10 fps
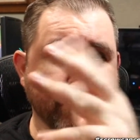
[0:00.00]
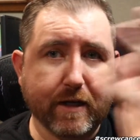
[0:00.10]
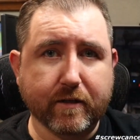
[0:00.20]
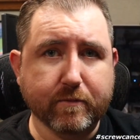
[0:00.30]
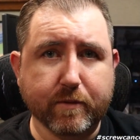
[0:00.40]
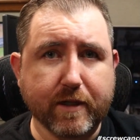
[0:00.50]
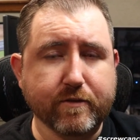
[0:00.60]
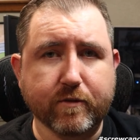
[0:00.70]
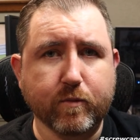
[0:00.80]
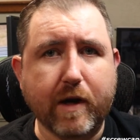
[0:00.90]
got to be held in
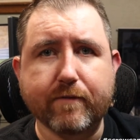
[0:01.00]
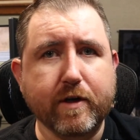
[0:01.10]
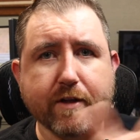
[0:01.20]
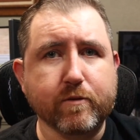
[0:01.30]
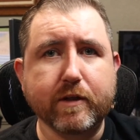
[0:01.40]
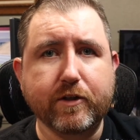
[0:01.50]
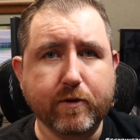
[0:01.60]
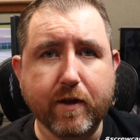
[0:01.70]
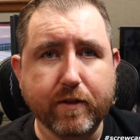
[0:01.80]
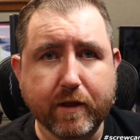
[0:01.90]
place and whatever. It doesn't really
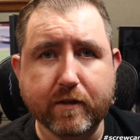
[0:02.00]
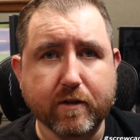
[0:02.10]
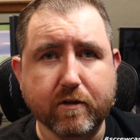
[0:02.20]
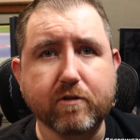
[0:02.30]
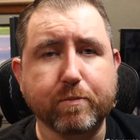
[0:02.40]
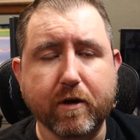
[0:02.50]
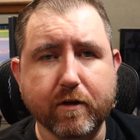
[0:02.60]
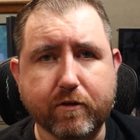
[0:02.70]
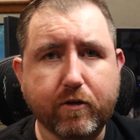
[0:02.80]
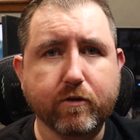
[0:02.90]
do anything. The spring
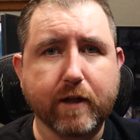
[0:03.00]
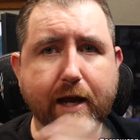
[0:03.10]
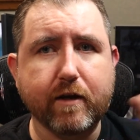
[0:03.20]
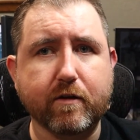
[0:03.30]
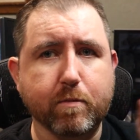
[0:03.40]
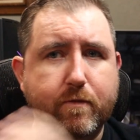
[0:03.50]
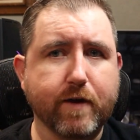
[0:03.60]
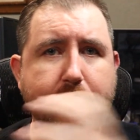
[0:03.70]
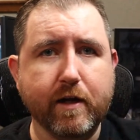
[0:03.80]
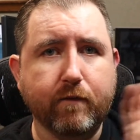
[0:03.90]
is too light to
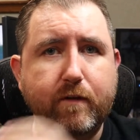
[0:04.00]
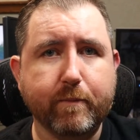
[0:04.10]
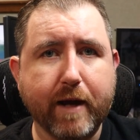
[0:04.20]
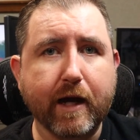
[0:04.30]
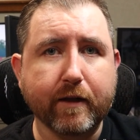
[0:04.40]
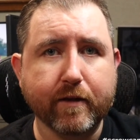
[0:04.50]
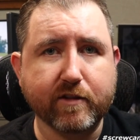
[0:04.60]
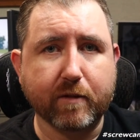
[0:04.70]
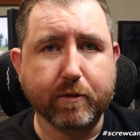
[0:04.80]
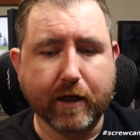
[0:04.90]
provide any feedback in
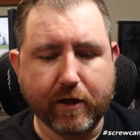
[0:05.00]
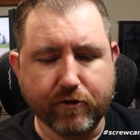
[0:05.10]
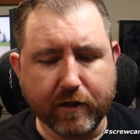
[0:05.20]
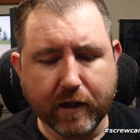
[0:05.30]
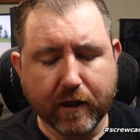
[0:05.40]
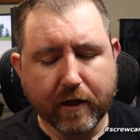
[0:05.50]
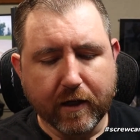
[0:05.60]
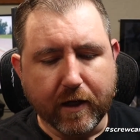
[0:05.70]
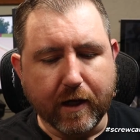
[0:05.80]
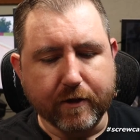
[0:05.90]
this application.
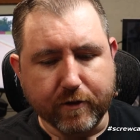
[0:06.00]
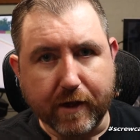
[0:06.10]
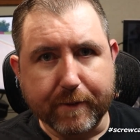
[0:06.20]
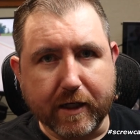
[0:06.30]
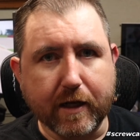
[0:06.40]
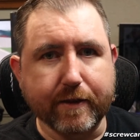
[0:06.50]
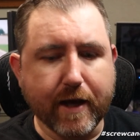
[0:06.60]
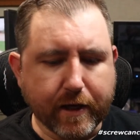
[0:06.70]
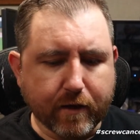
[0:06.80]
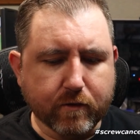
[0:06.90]
Uh, so I think I'm going to cut
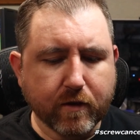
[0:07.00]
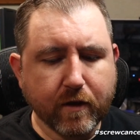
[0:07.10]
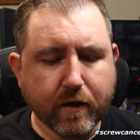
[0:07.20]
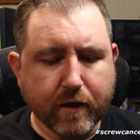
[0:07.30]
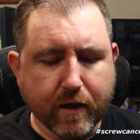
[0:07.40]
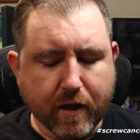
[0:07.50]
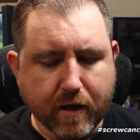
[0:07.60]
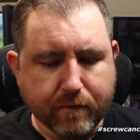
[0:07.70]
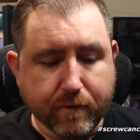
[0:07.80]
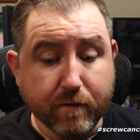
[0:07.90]
that out
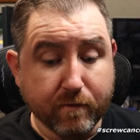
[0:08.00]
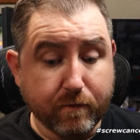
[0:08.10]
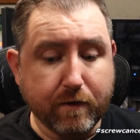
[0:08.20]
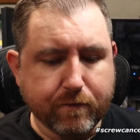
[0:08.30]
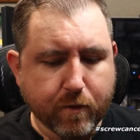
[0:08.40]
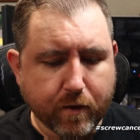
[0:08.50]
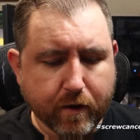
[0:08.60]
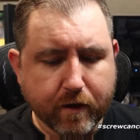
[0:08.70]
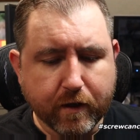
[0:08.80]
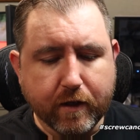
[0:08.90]
uh, for
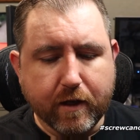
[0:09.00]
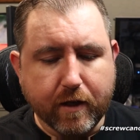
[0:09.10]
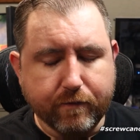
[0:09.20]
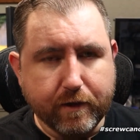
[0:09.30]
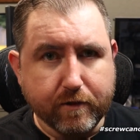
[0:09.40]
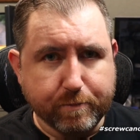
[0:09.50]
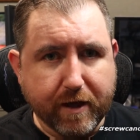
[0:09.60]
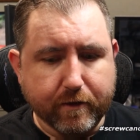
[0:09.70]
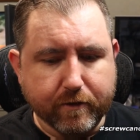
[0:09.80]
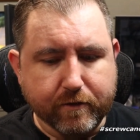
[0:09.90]
V4 of these
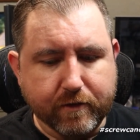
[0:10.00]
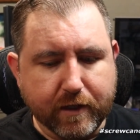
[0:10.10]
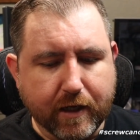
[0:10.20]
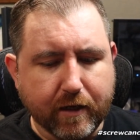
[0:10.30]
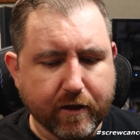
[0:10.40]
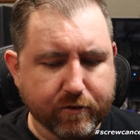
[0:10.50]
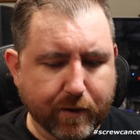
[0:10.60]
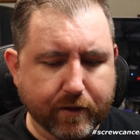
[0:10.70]
pedals, uh, as